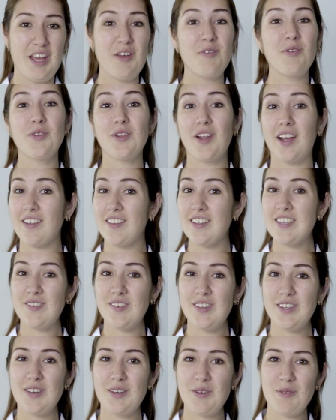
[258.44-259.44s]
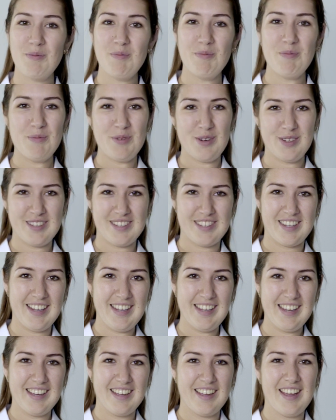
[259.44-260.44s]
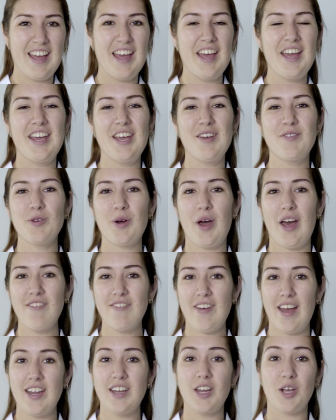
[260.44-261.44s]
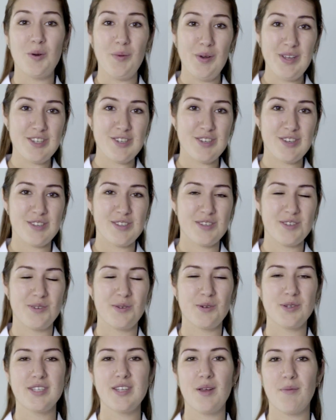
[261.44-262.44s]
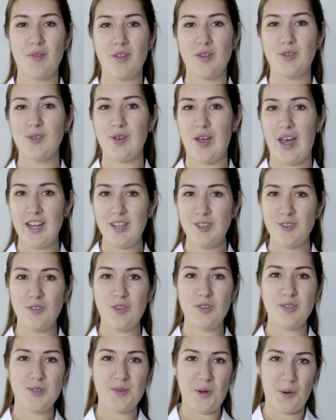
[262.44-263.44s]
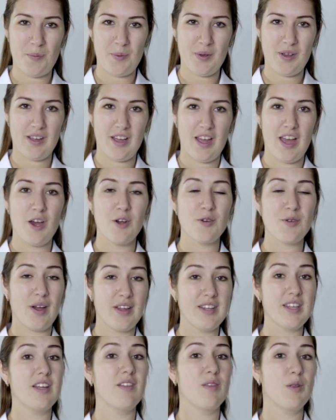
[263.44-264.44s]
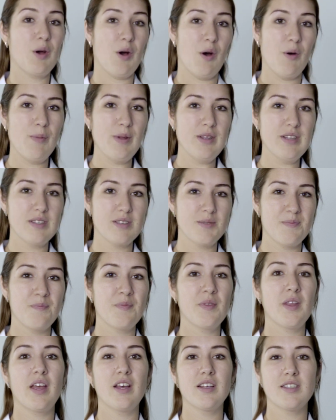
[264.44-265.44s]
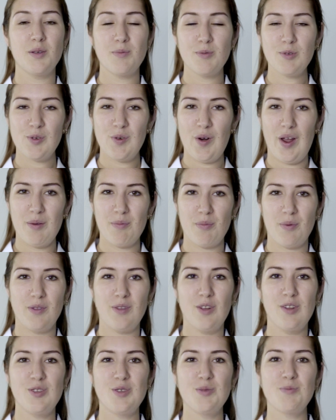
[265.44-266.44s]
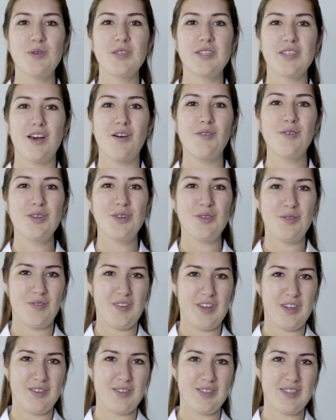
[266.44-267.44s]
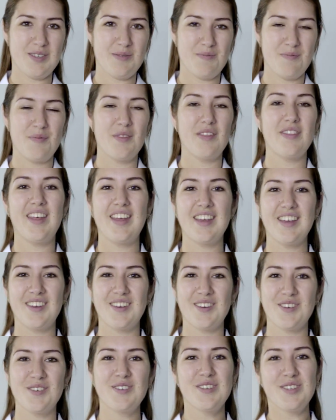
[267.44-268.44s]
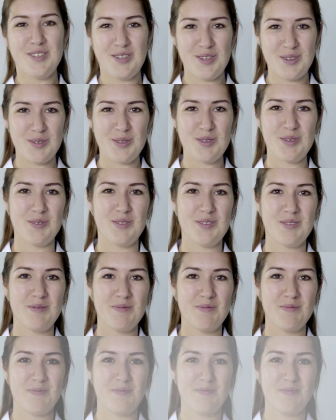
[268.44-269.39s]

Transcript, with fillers: If you like this video, press like. If you have any questions or something to add to this topic, write in the comments. Subscribe not to miss our new videos. Thank you. See you soon.